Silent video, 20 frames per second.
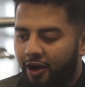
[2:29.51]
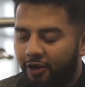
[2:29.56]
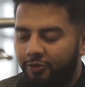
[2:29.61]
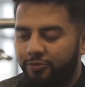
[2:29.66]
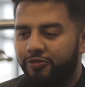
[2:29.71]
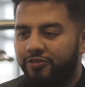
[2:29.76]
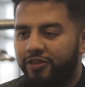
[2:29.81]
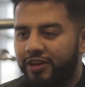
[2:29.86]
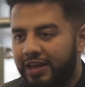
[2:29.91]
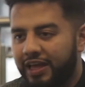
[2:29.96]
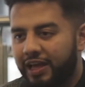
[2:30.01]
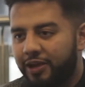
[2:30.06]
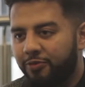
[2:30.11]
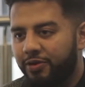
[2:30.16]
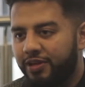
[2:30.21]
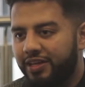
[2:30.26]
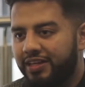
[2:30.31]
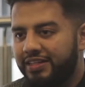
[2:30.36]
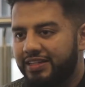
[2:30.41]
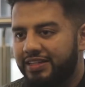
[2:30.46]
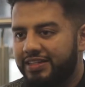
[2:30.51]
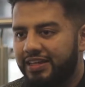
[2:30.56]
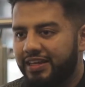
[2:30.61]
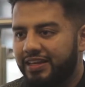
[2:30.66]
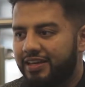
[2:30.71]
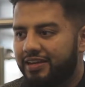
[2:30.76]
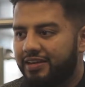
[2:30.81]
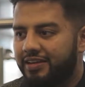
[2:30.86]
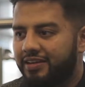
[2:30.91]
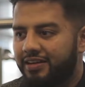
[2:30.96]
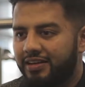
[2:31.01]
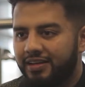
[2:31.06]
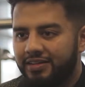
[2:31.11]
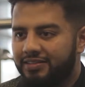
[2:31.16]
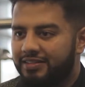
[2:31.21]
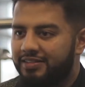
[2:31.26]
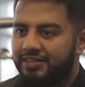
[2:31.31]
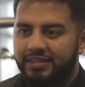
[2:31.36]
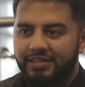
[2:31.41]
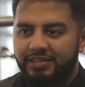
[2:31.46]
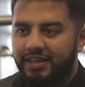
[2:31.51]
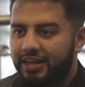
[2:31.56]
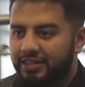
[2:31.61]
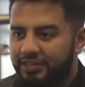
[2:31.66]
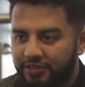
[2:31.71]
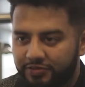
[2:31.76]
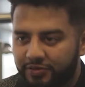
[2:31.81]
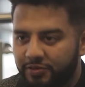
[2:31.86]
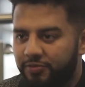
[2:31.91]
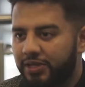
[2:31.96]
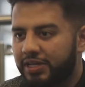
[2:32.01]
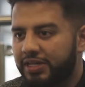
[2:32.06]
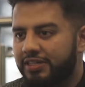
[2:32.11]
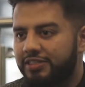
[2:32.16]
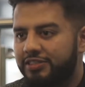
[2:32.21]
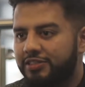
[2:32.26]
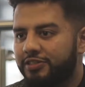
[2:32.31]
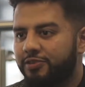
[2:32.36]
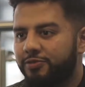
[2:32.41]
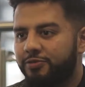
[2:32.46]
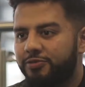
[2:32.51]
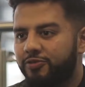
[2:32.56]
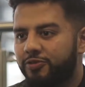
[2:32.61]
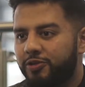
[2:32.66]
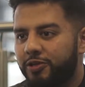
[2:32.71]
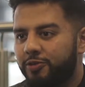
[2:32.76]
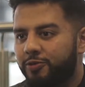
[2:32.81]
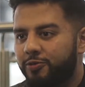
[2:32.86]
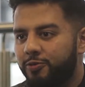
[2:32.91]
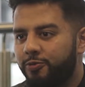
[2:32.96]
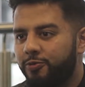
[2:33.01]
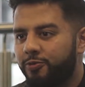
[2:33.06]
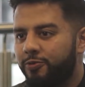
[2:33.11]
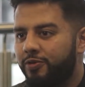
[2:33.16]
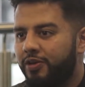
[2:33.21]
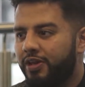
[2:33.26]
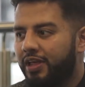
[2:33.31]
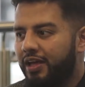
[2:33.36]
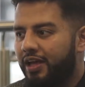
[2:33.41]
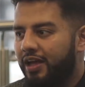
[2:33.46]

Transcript: We really like what you did here. The Society of the Week initiative was really cool.